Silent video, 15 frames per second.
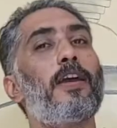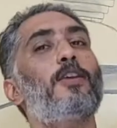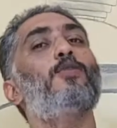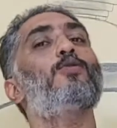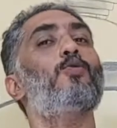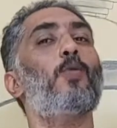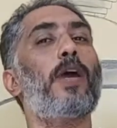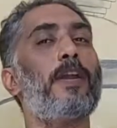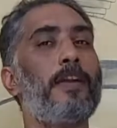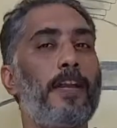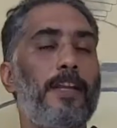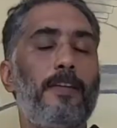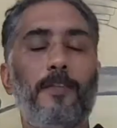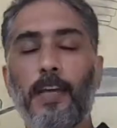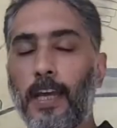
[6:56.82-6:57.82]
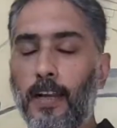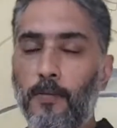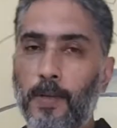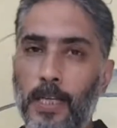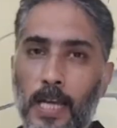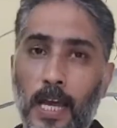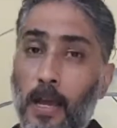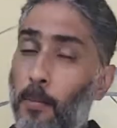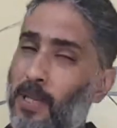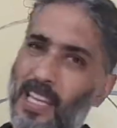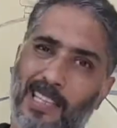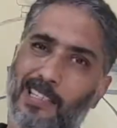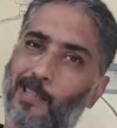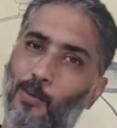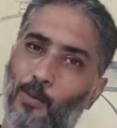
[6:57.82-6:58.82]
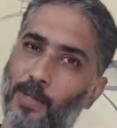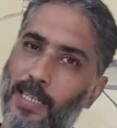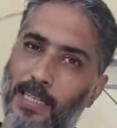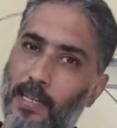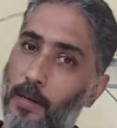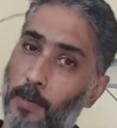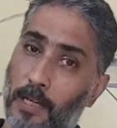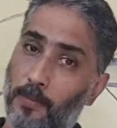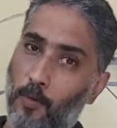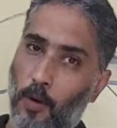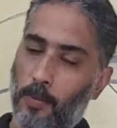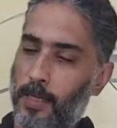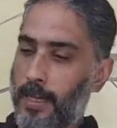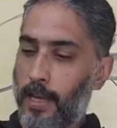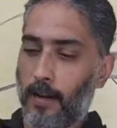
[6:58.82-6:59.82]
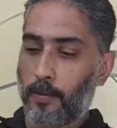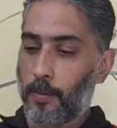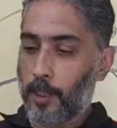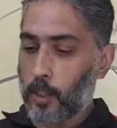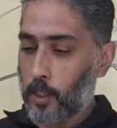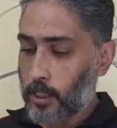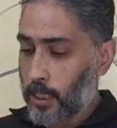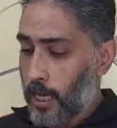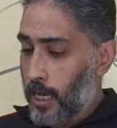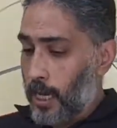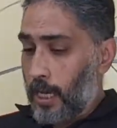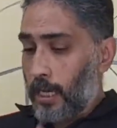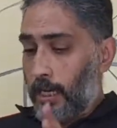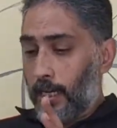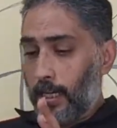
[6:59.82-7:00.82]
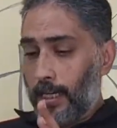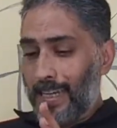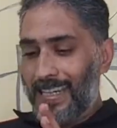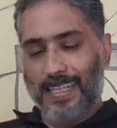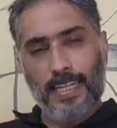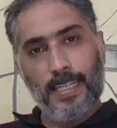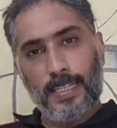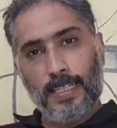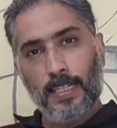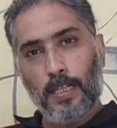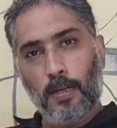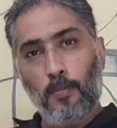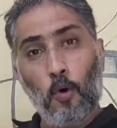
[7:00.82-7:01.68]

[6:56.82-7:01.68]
you to wear an ADV helmet. But that's the only time I'd probably get it, because it is a